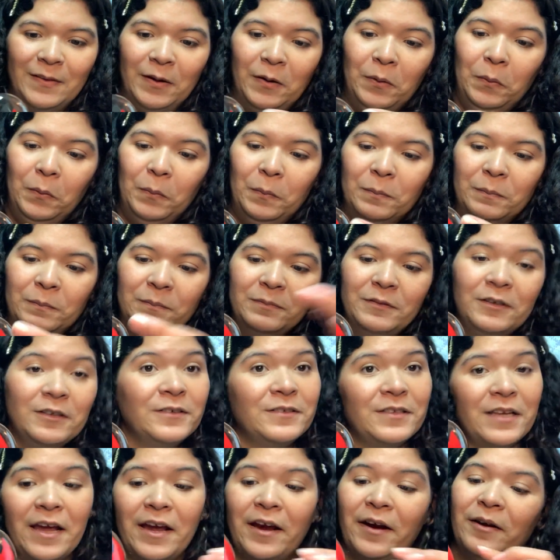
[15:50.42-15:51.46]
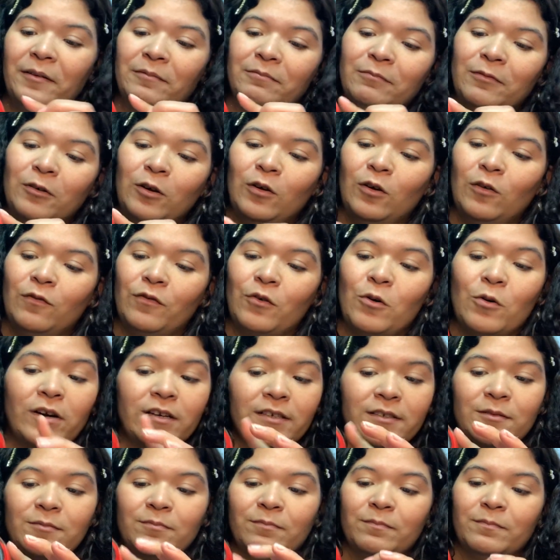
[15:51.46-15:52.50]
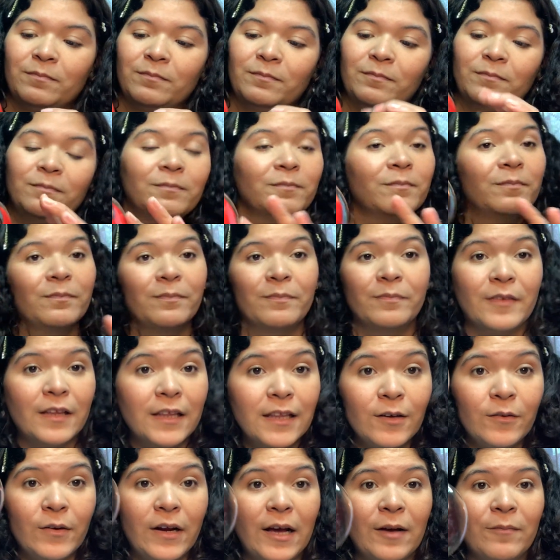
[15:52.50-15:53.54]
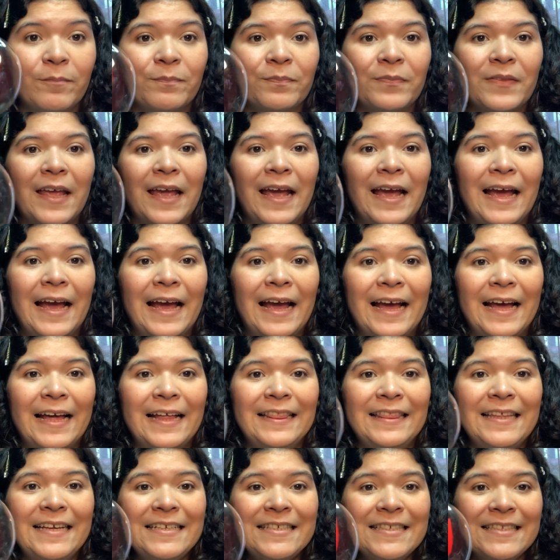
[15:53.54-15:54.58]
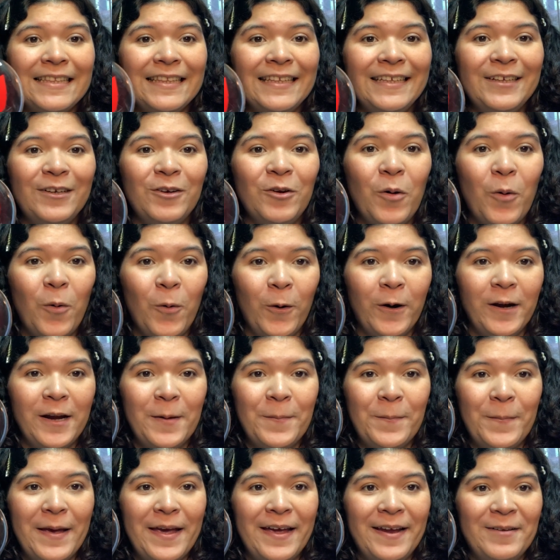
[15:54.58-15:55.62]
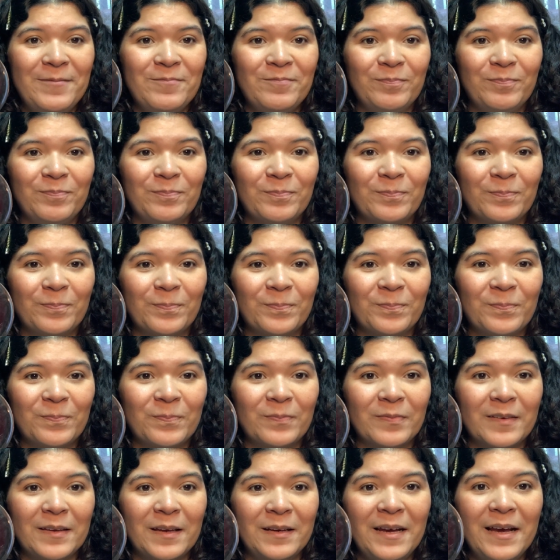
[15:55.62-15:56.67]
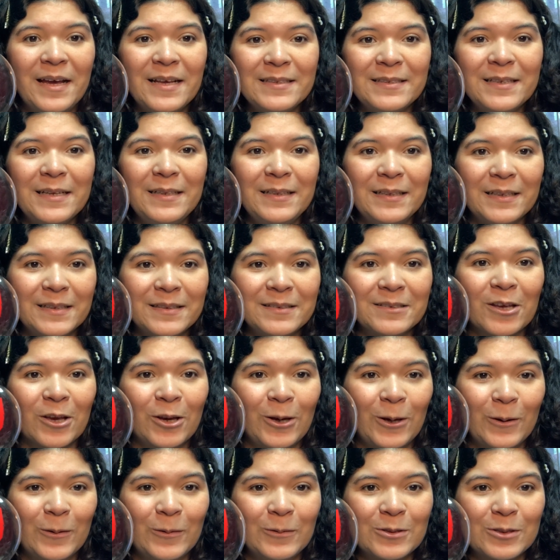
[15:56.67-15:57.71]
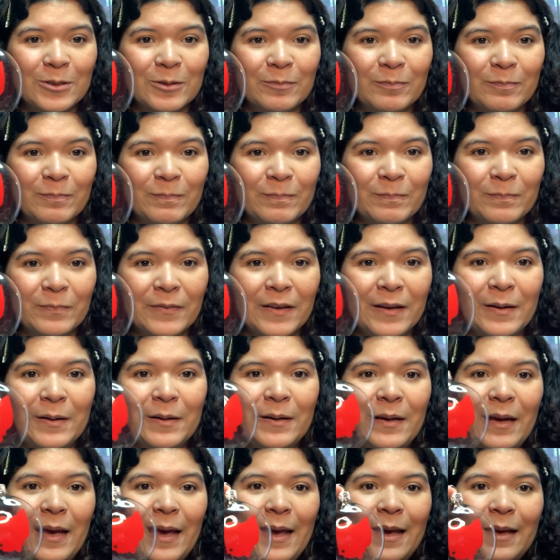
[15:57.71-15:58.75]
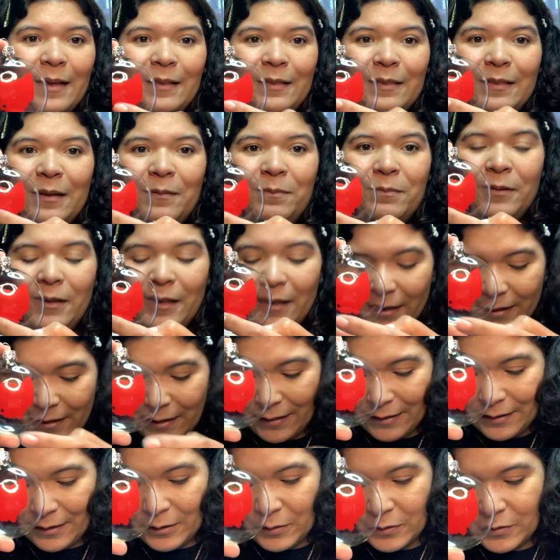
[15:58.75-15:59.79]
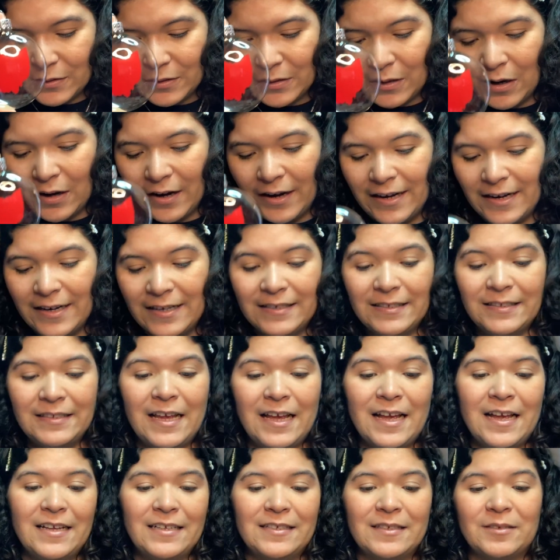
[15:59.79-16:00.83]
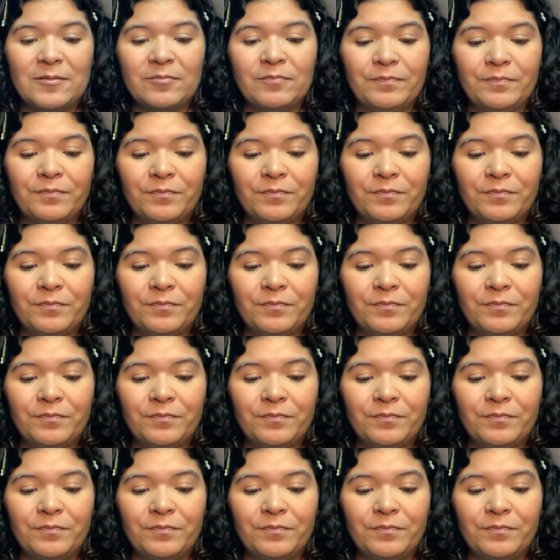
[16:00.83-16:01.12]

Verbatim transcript: Ooh, there's hair, of course. Luna. This little ornament, isn't this cute? And they put like a little star, and it says,